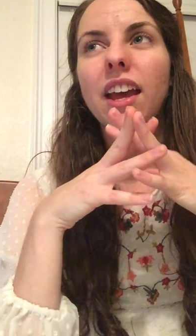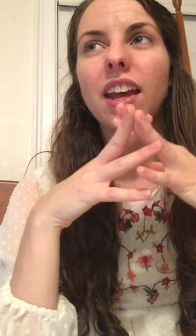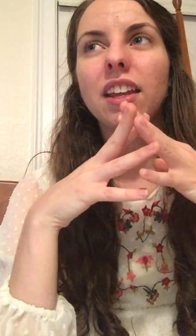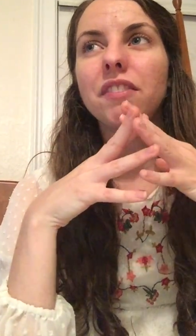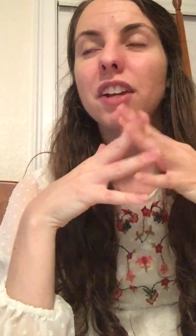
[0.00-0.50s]

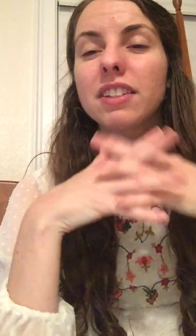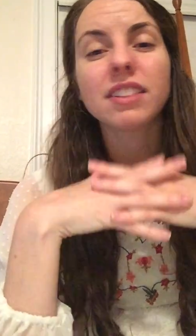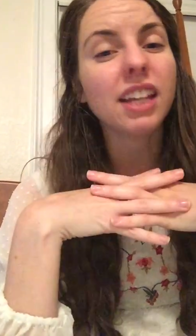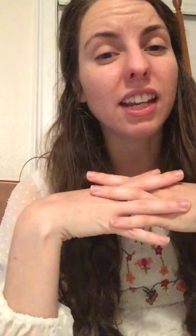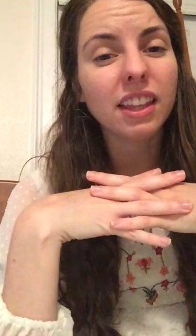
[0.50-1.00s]
And if you guys
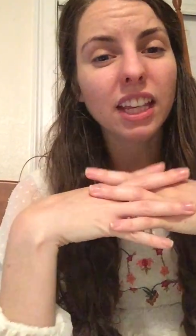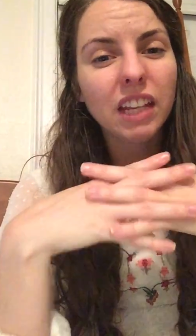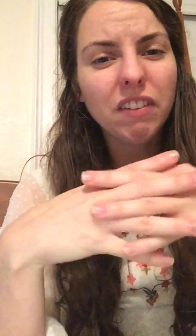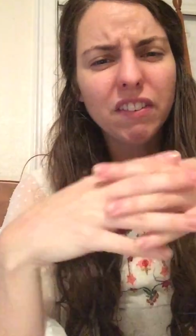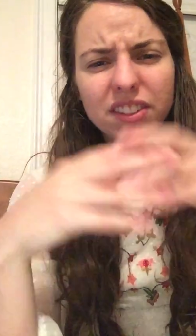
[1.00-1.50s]
need anything,
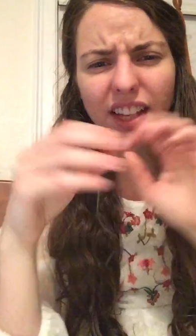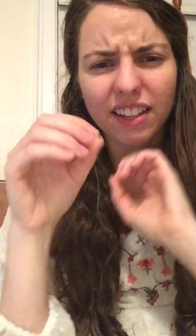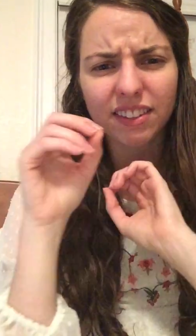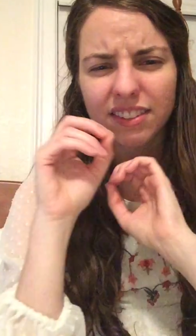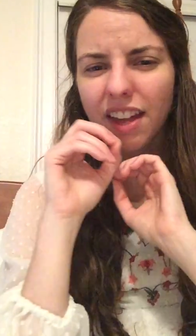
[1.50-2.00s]
even if it's
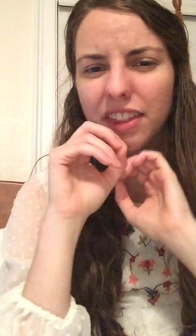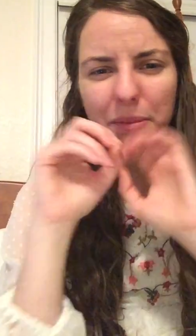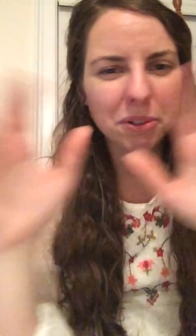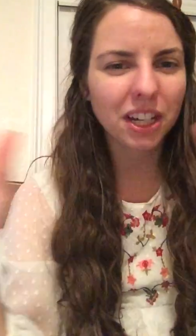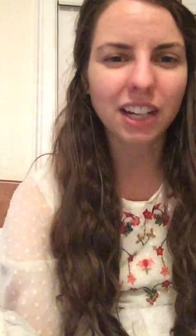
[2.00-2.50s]

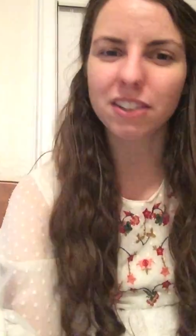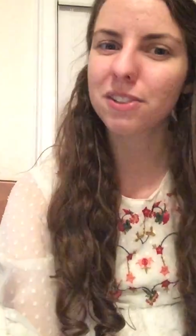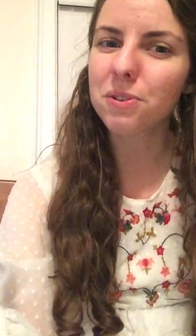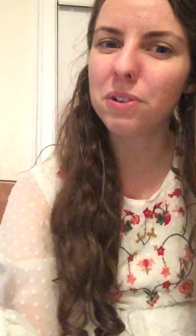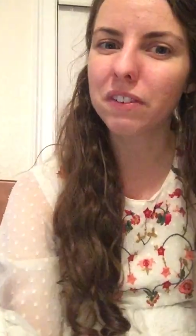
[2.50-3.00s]
nothing pertaining to
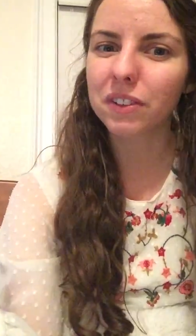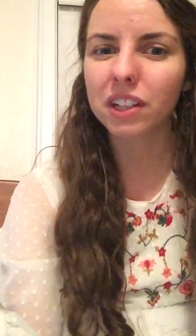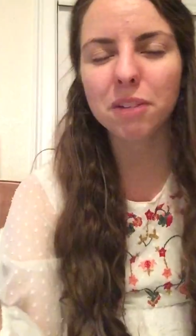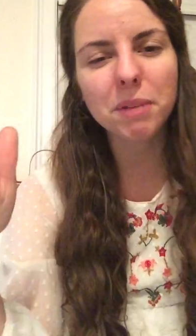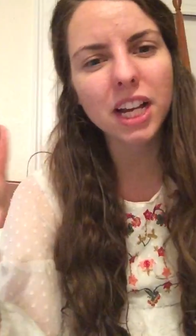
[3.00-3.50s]
school, if
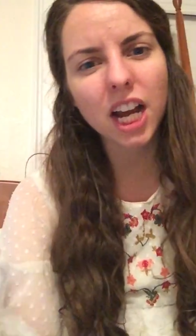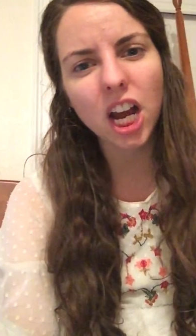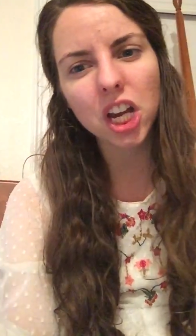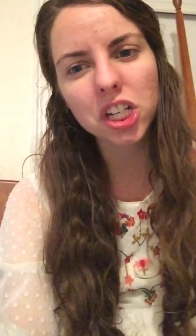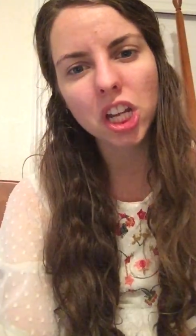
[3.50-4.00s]
you're oh my
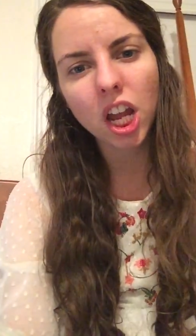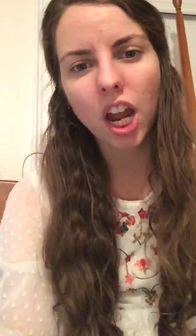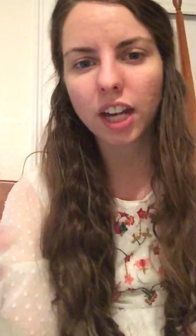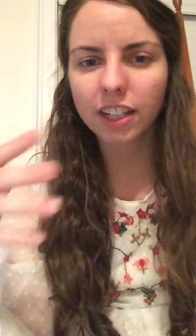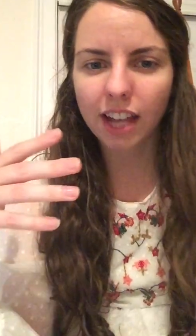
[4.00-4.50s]
gosh,
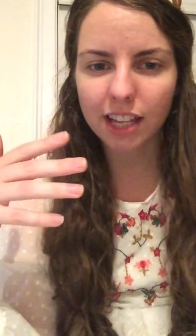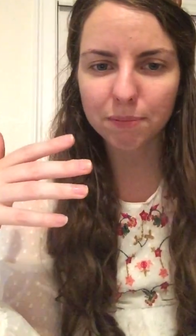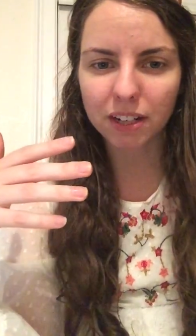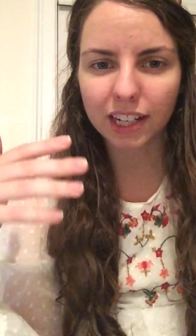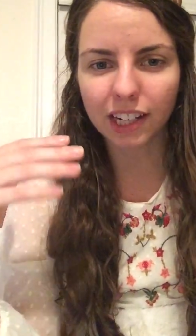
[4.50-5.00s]
I need
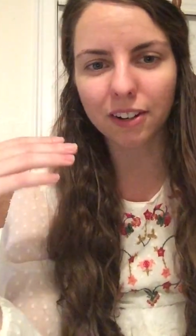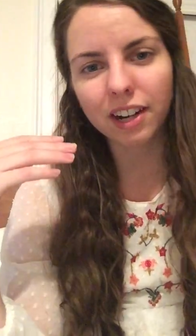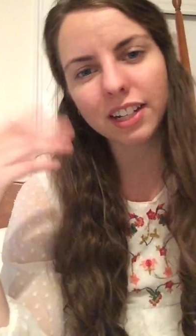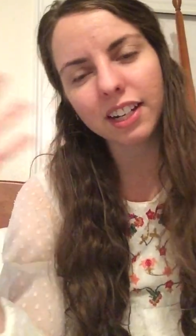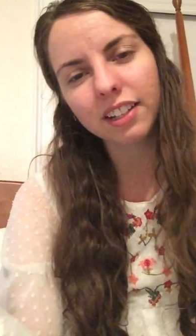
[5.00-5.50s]
gas money, or
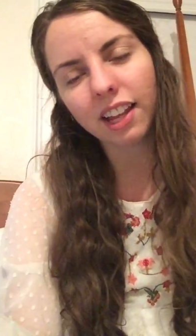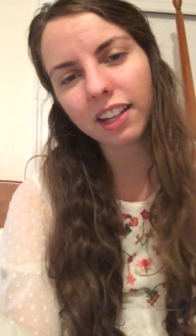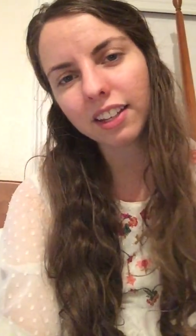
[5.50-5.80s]
I need